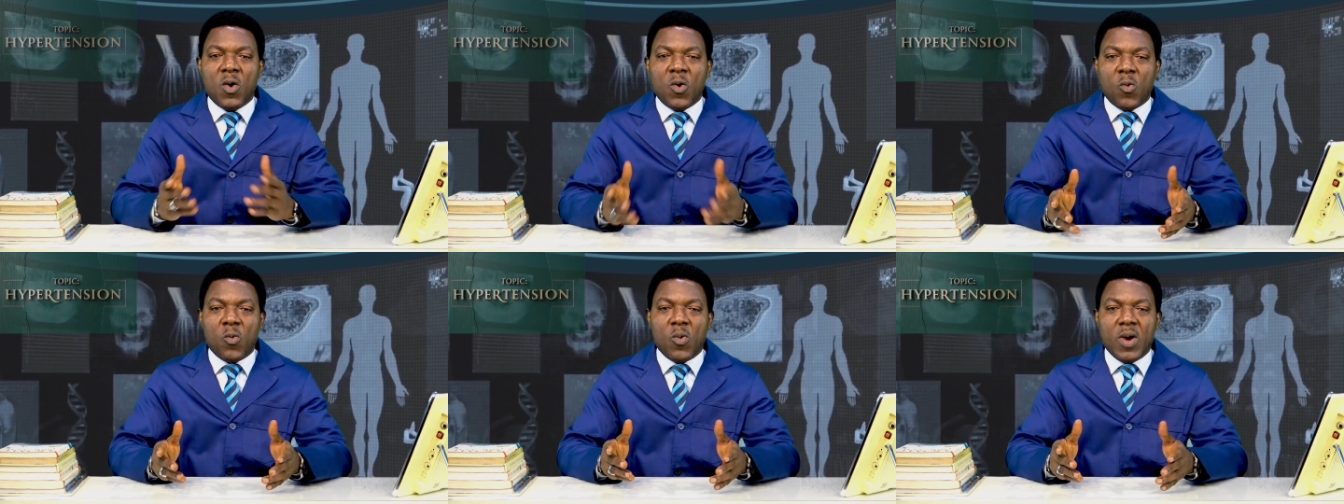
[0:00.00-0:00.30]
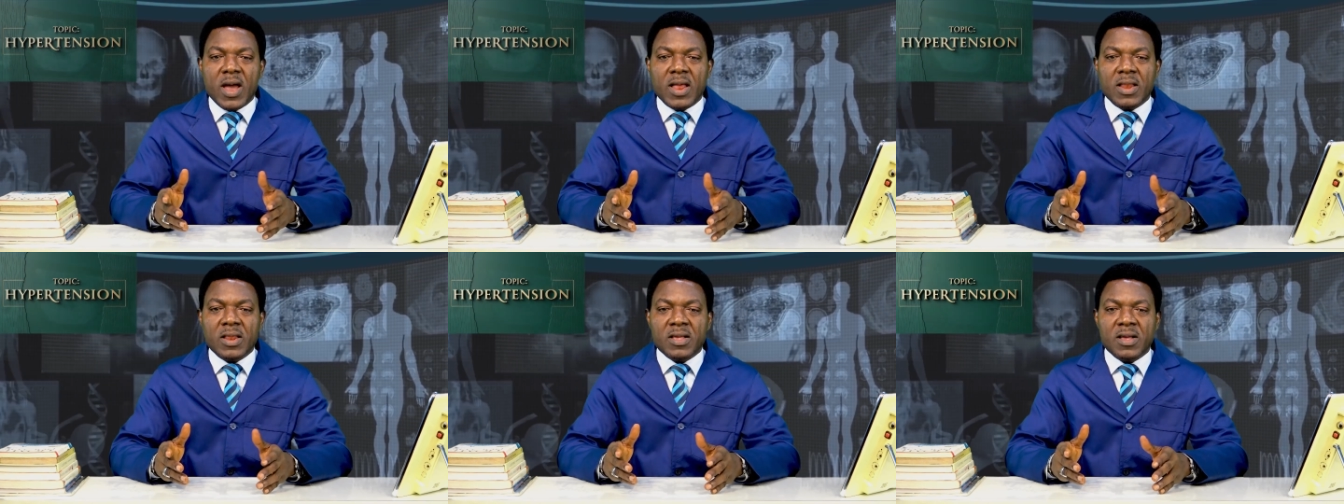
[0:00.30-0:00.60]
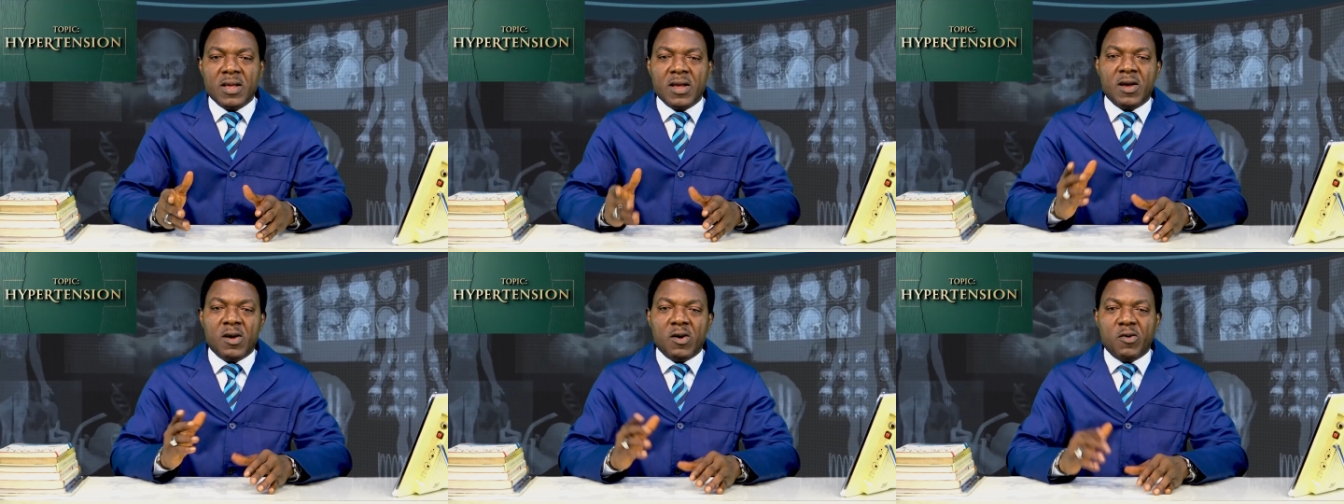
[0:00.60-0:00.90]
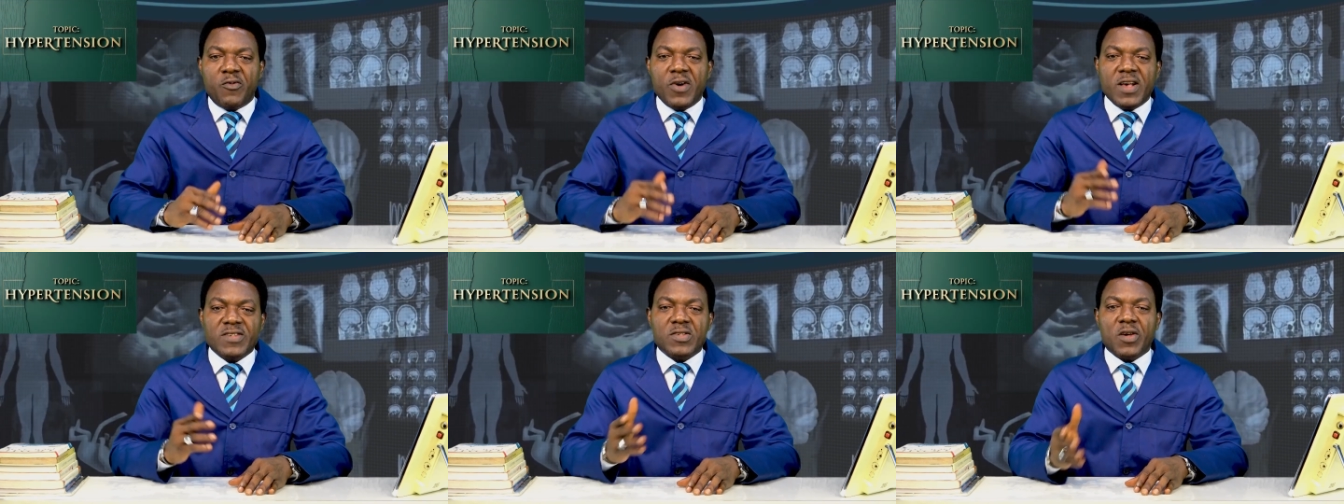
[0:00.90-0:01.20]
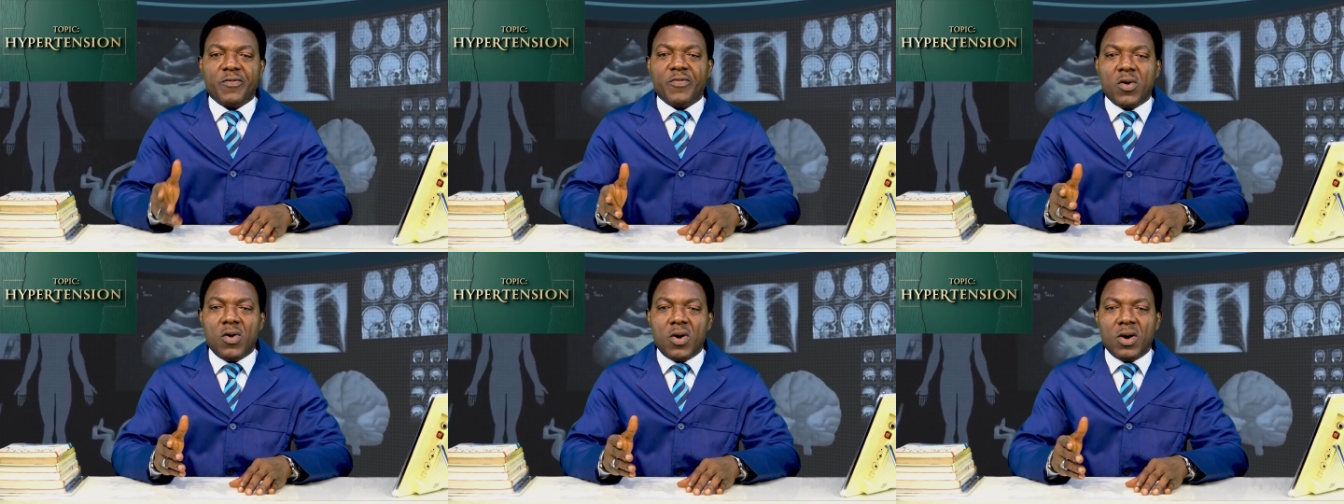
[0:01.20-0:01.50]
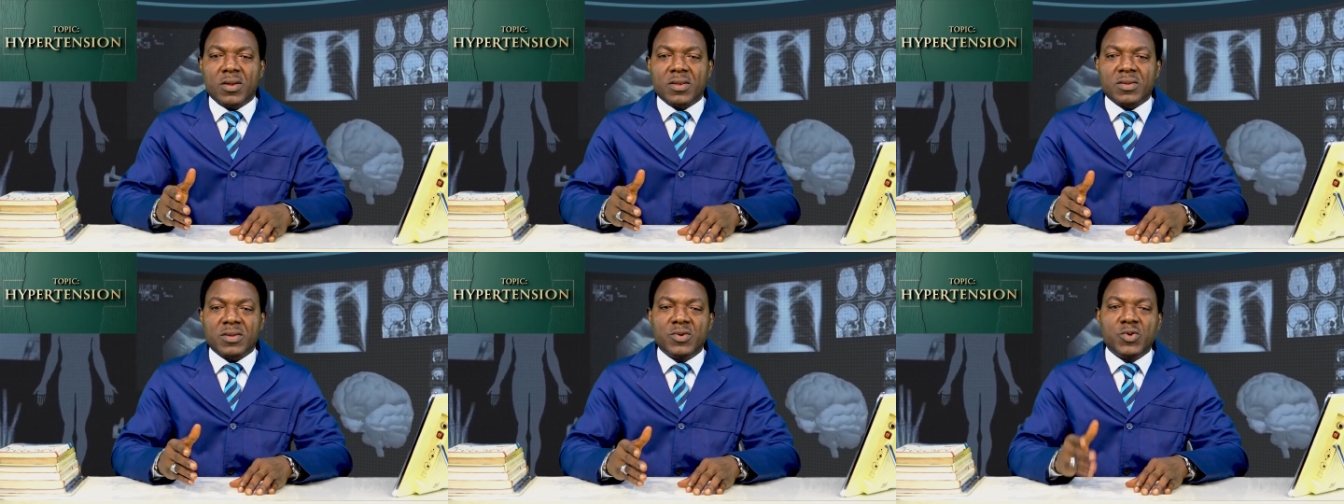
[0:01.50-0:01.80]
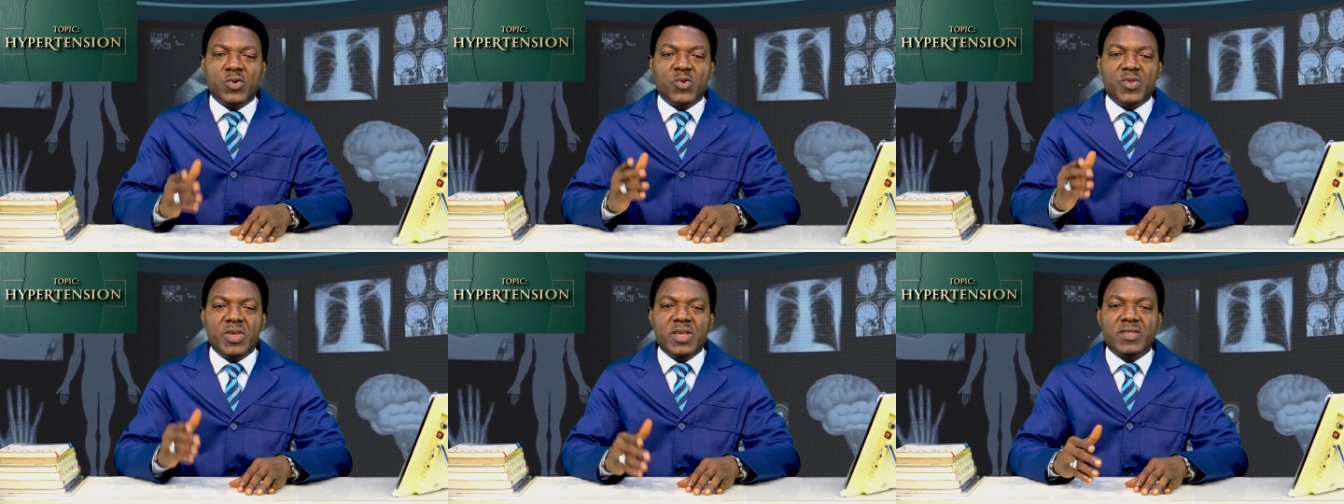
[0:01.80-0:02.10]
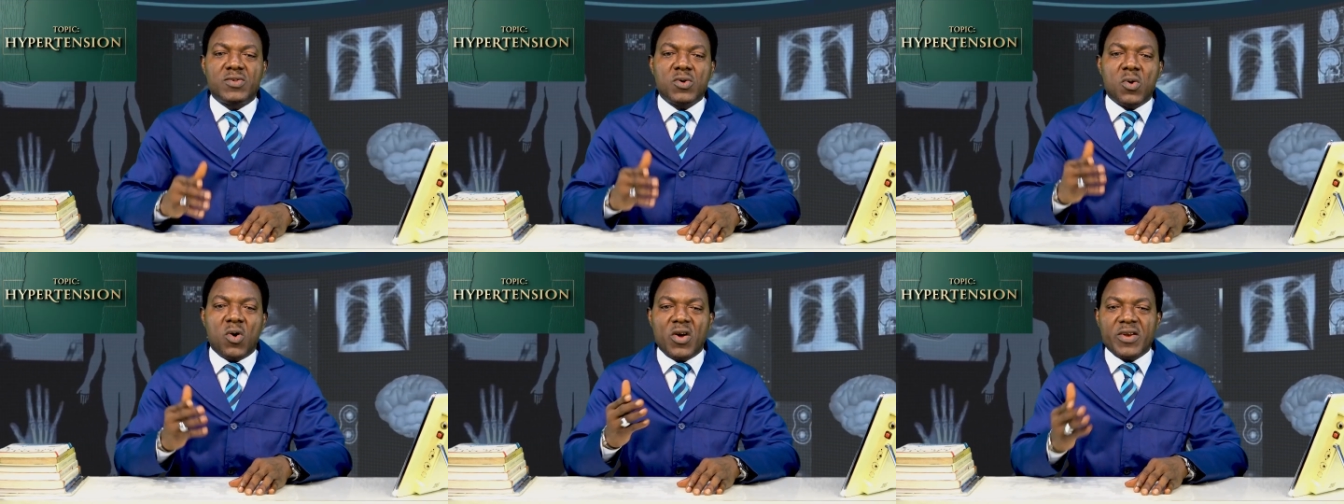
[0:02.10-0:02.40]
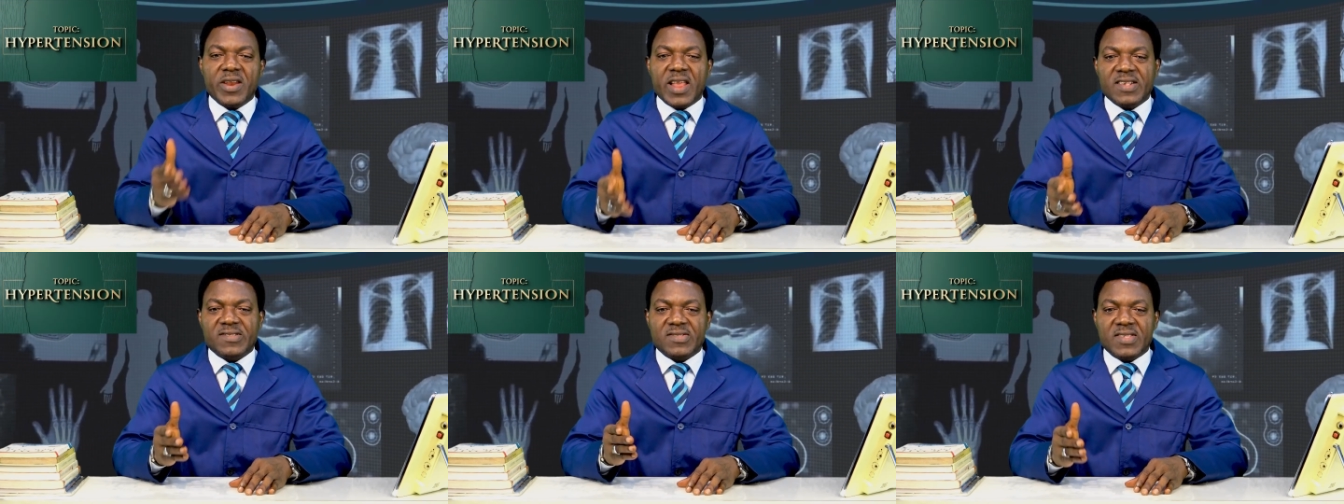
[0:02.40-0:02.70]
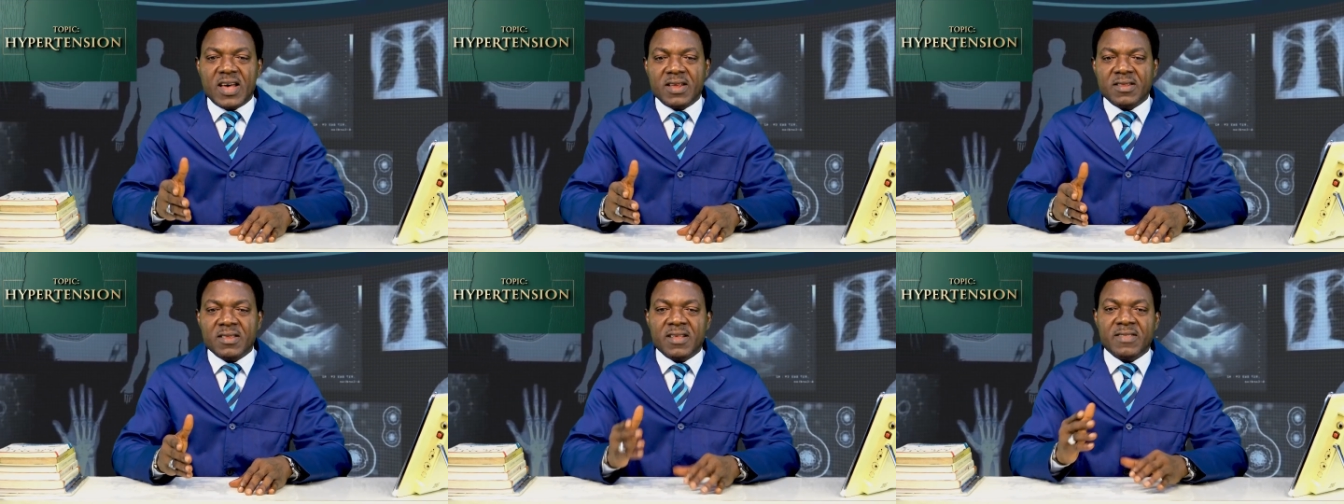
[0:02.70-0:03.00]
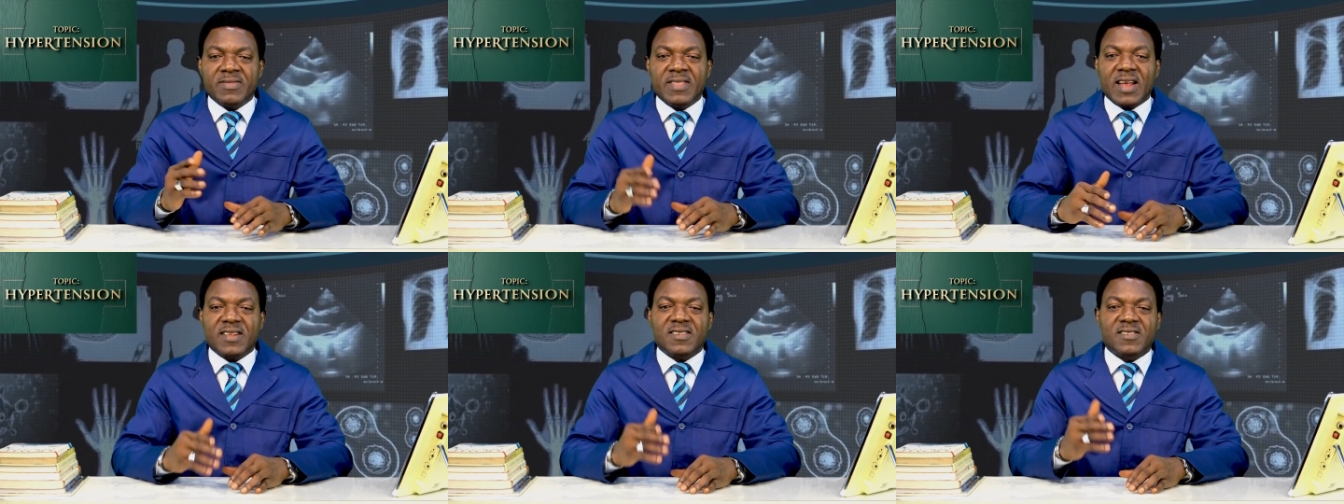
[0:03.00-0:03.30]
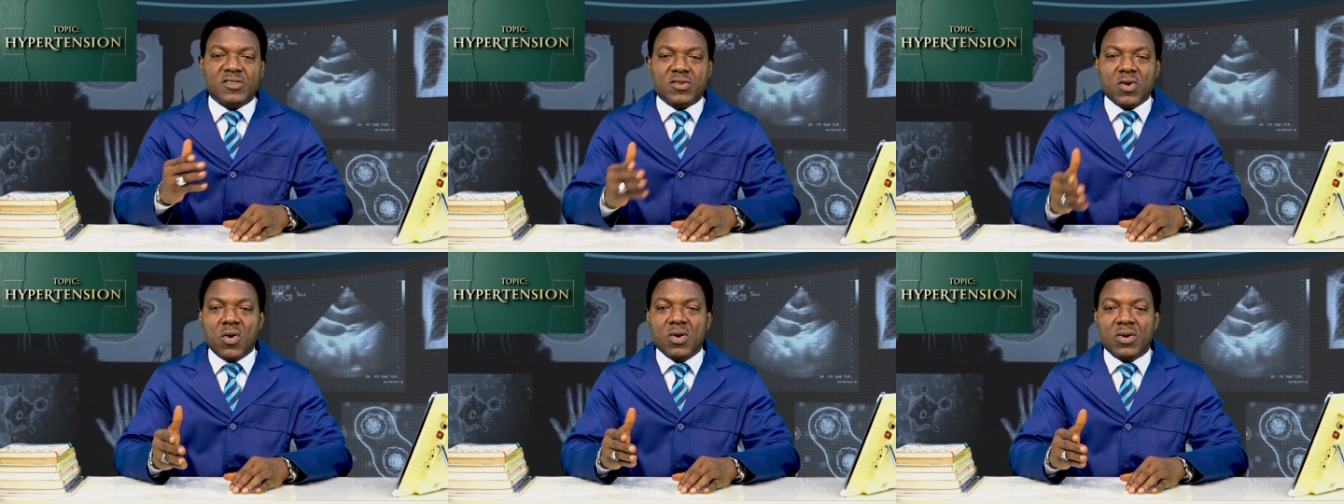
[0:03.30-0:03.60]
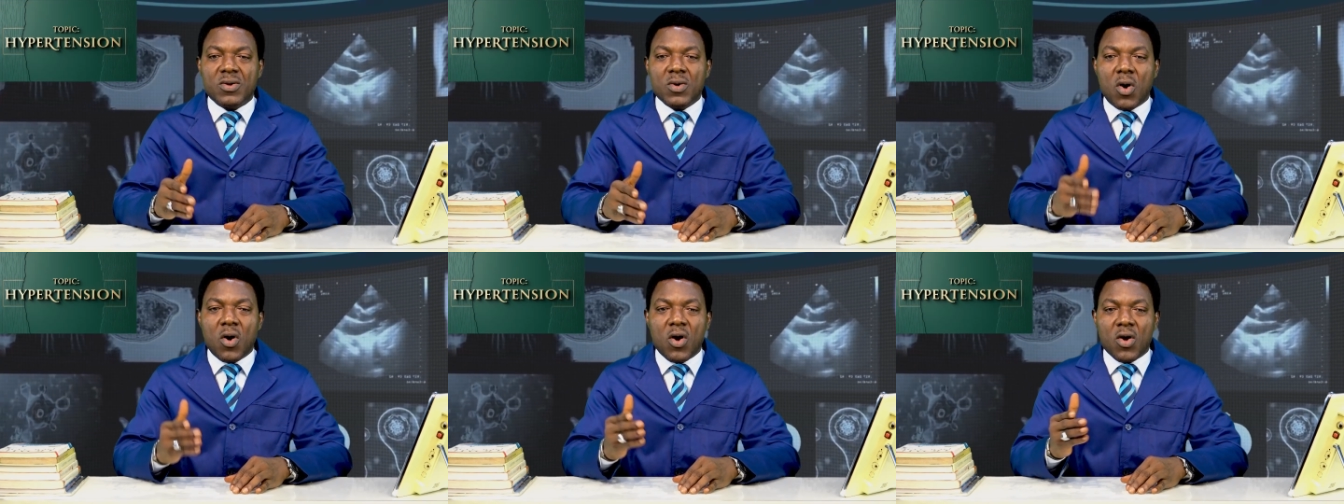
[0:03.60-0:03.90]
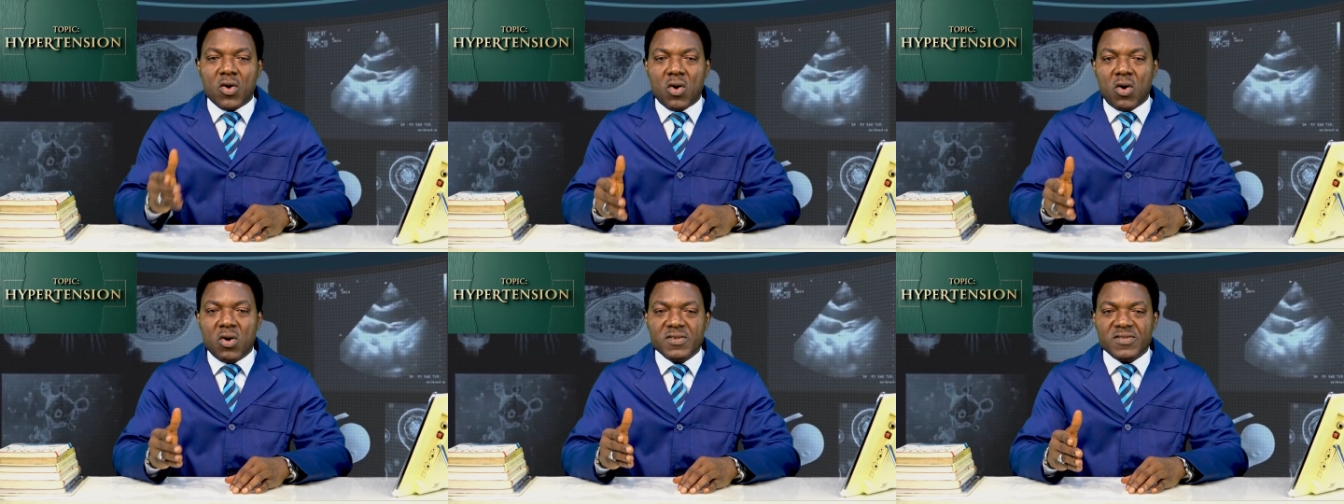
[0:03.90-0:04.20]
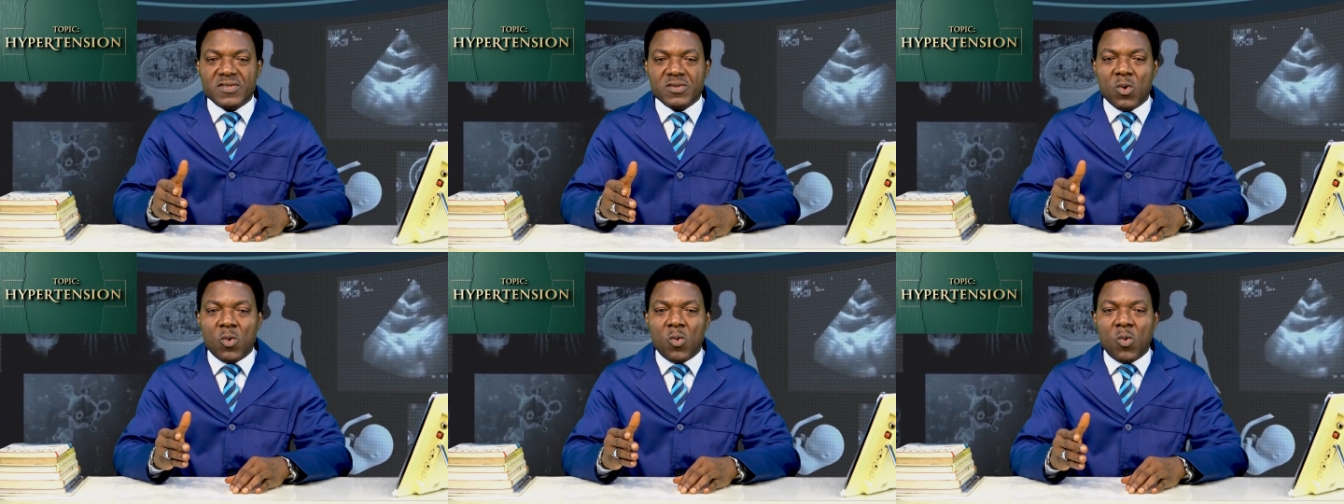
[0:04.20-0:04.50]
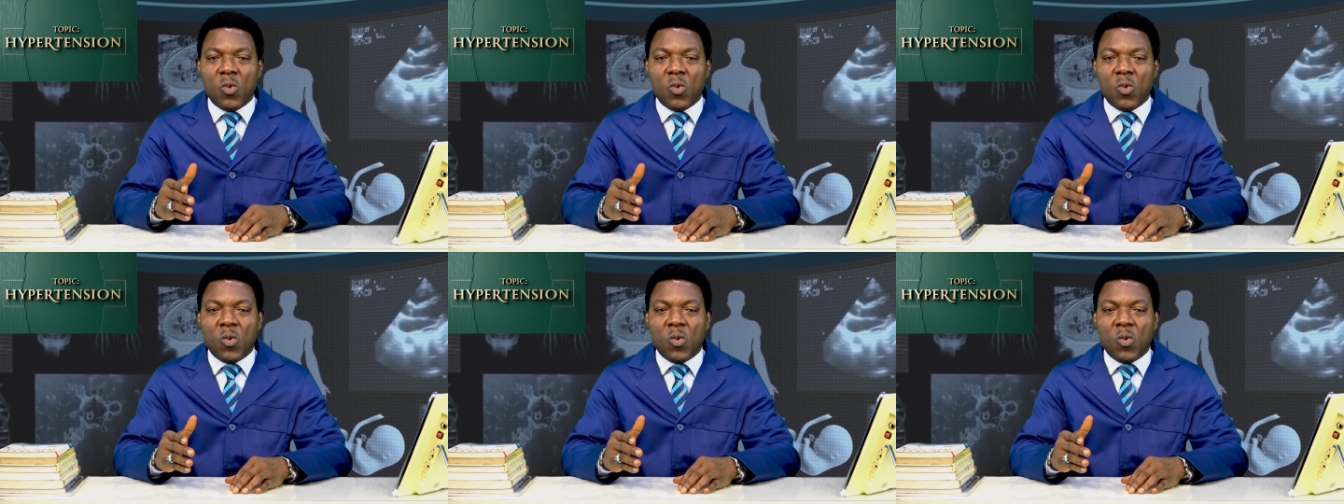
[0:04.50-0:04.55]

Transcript: Well, first of all, you need to understand that stroke occurs